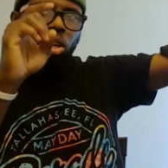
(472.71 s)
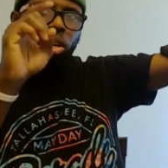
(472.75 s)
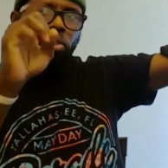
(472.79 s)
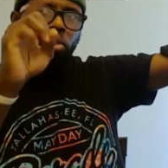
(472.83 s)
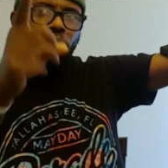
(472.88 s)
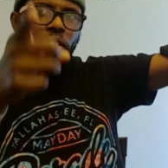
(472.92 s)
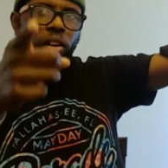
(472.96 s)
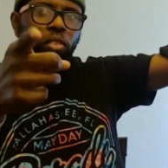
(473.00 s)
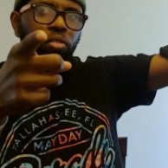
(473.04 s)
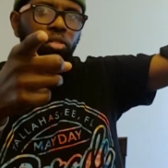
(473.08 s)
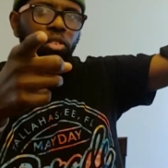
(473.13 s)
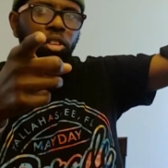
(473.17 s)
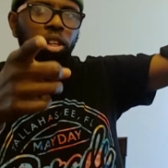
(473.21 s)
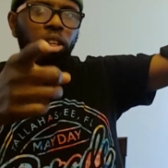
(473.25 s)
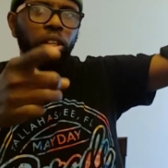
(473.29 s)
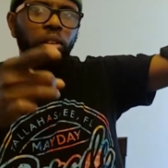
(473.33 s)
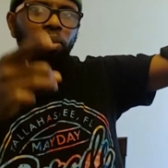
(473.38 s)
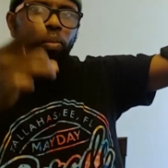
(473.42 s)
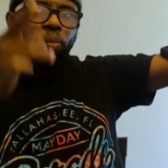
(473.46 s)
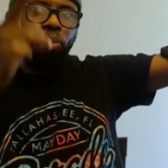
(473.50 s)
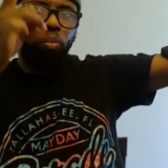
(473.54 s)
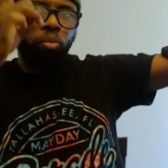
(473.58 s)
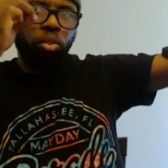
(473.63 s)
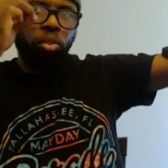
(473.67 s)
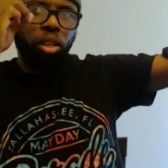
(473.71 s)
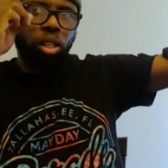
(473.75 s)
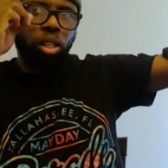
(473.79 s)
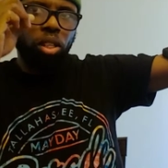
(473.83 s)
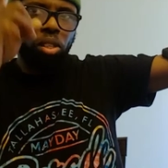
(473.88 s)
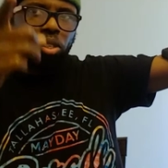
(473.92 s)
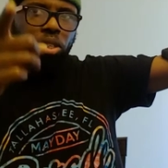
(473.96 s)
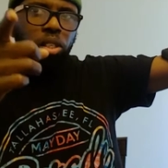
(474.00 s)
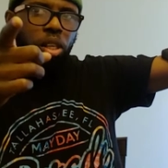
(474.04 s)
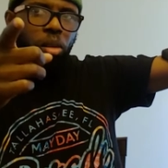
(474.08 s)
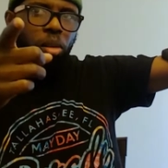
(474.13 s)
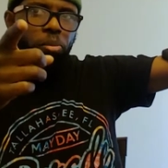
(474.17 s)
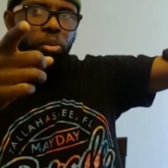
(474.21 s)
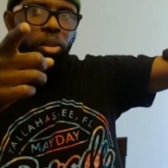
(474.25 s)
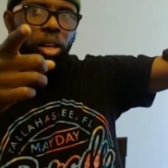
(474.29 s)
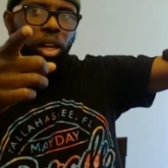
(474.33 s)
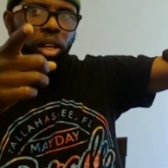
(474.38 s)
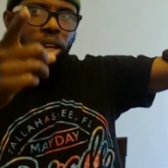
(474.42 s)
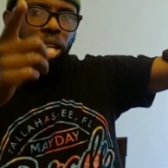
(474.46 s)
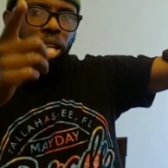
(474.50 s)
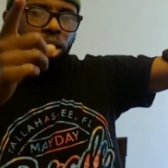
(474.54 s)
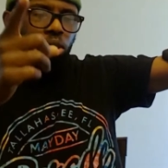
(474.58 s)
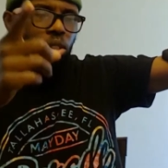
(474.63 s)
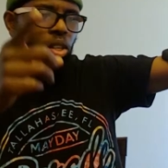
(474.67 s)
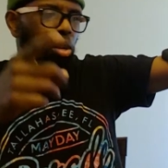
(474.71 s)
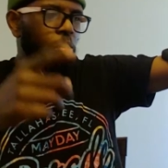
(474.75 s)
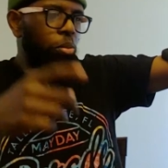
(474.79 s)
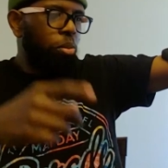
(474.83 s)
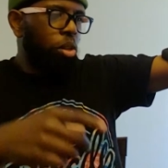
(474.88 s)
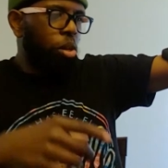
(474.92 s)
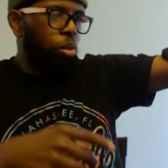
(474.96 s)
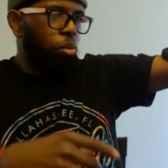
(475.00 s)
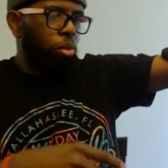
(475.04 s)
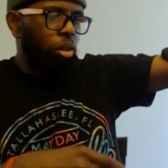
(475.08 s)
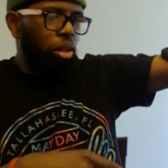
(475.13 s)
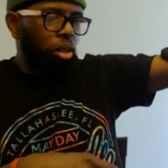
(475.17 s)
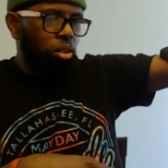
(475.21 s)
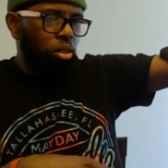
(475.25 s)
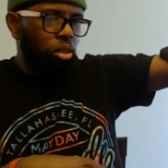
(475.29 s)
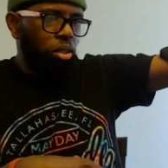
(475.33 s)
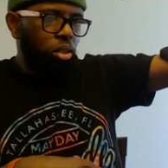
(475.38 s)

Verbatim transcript: I forget, the Slipknot has the album coming out.